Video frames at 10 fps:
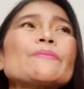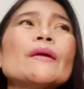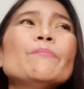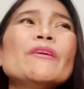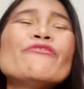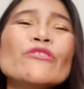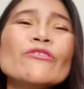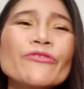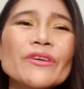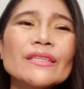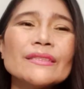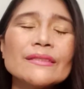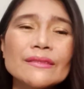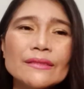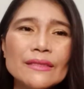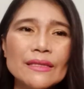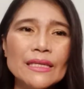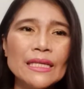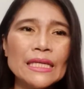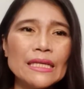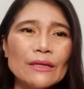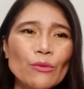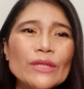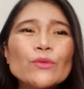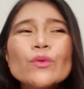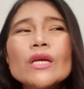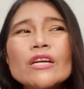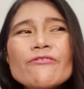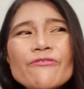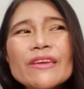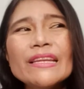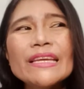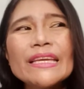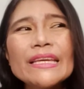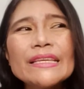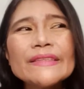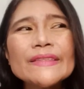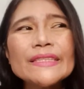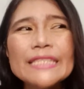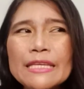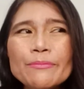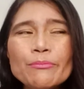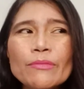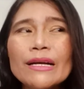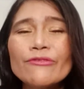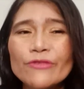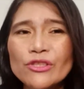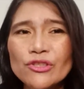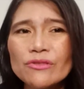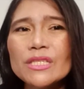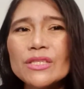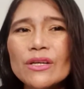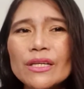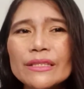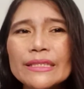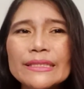be fulfilled, what we are feeling is a deep frustration,